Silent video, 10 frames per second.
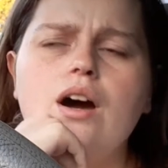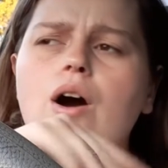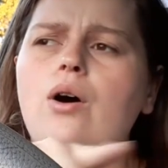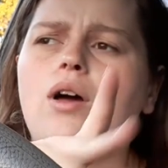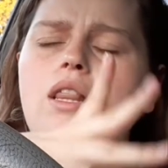
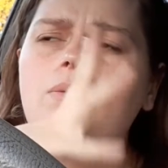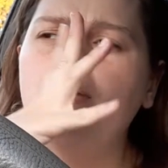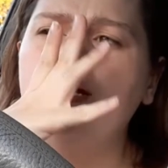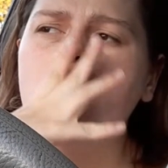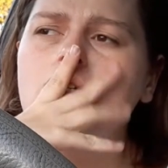Oh, and
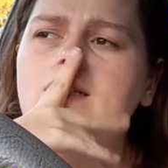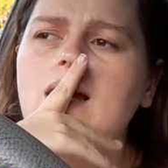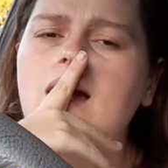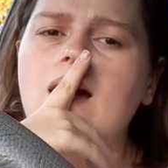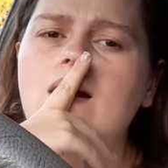because
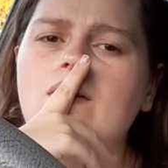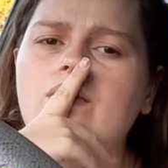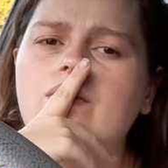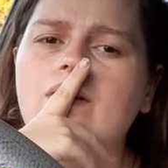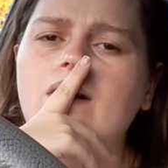
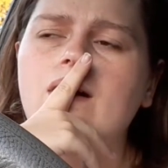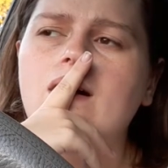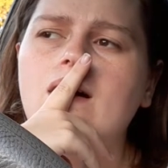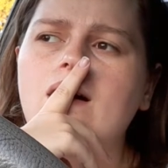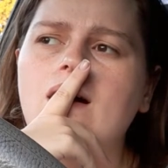
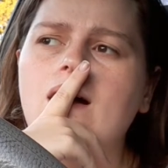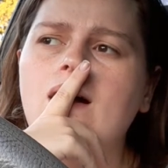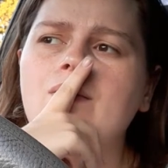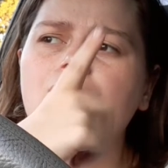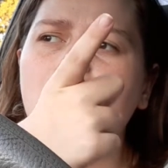
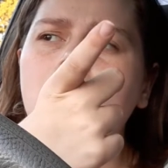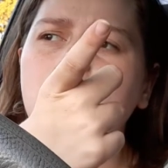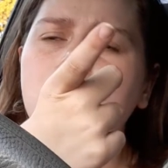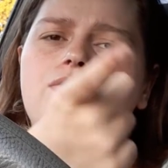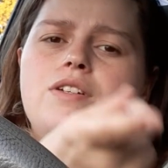I'm
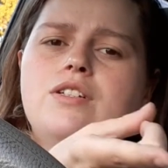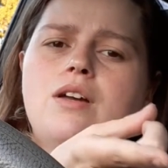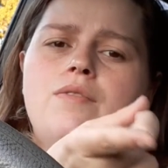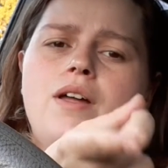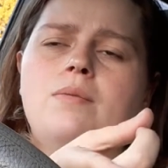vitamin
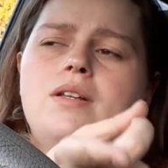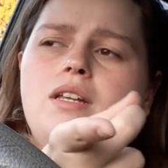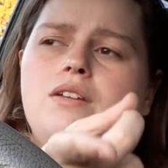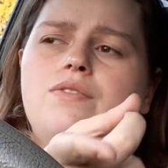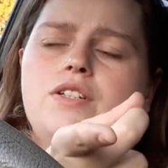
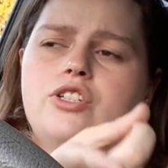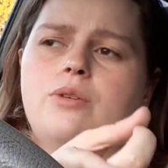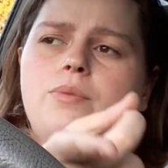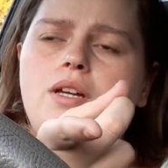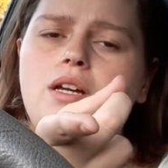D
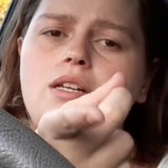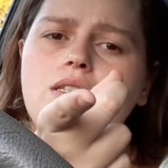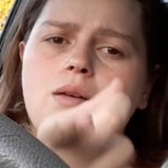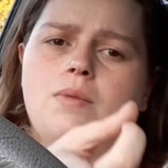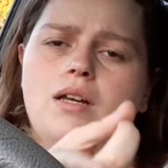deficient because
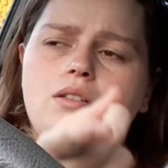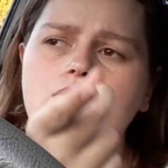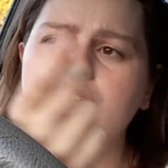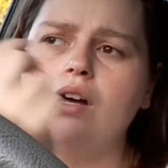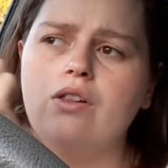I'm
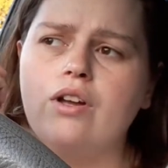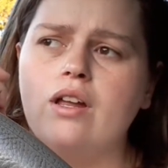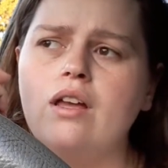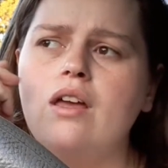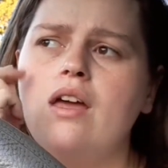lactose
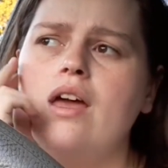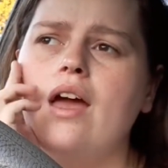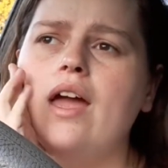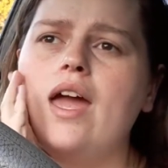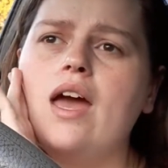intolerant,
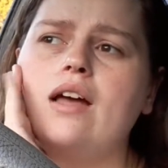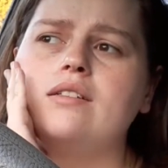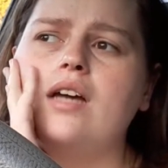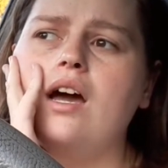and